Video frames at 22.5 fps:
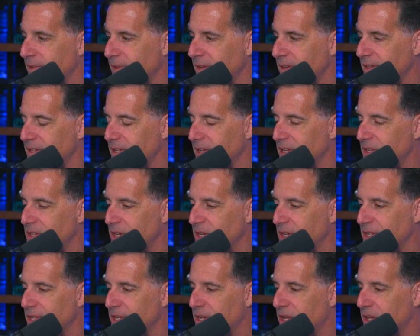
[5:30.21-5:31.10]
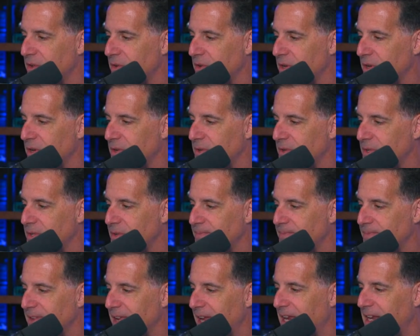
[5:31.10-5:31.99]
I guess I gotta change the color codes.
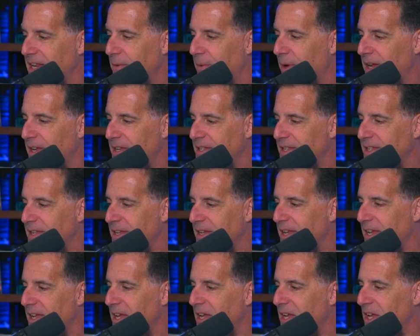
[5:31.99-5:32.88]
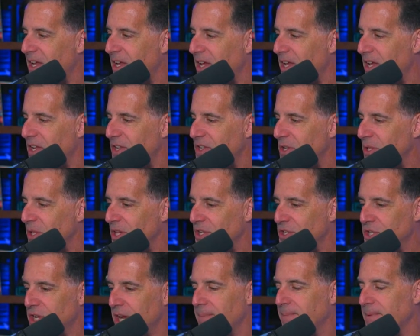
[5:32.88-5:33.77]
Anyways, so
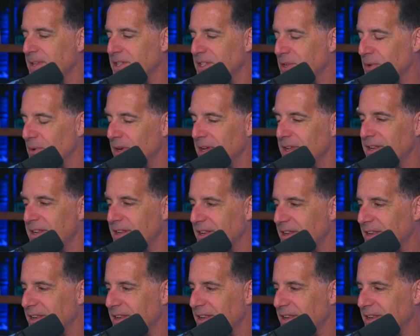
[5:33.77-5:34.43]
let's jump into it.